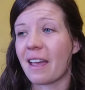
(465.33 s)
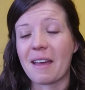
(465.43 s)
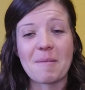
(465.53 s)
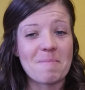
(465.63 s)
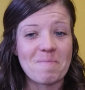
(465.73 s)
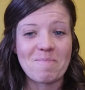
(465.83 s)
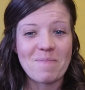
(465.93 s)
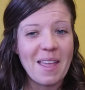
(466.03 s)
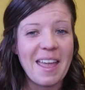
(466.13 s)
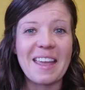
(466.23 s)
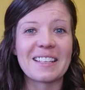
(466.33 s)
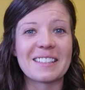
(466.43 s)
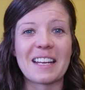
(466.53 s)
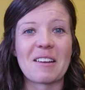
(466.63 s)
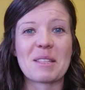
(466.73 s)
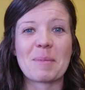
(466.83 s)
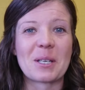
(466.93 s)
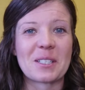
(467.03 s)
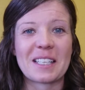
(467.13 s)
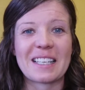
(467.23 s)
am hands down the
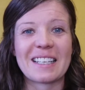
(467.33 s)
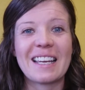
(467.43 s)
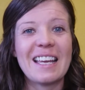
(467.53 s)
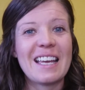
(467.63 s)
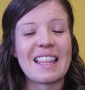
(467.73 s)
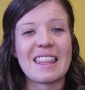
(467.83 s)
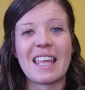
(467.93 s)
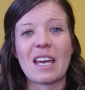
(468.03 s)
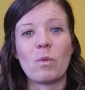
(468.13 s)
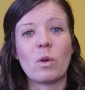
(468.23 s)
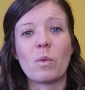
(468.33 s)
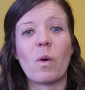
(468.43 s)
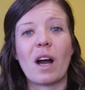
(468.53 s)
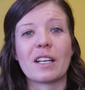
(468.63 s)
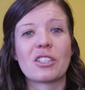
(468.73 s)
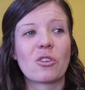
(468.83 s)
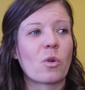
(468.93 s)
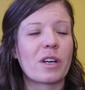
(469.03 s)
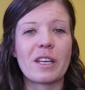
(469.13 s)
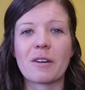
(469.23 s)
person that would watch
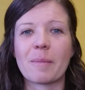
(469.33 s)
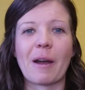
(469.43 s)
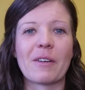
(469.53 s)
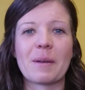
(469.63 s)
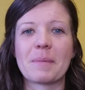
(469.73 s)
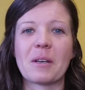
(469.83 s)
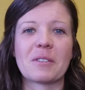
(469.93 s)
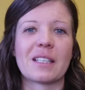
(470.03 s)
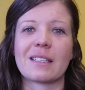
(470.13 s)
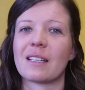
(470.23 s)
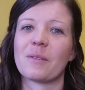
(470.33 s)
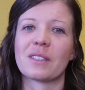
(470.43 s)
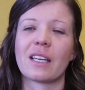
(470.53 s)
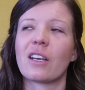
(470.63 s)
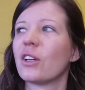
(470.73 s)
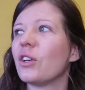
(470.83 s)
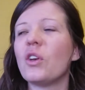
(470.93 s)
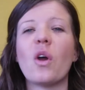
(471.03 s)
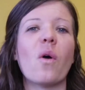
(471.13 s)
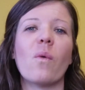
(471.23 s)
or hear about hypnosis, and it was like,
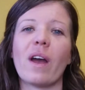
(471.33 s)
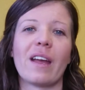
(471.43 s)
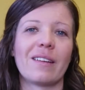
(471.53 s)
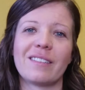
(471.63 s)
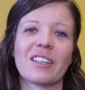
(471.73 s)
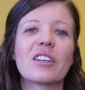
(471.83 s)
no way.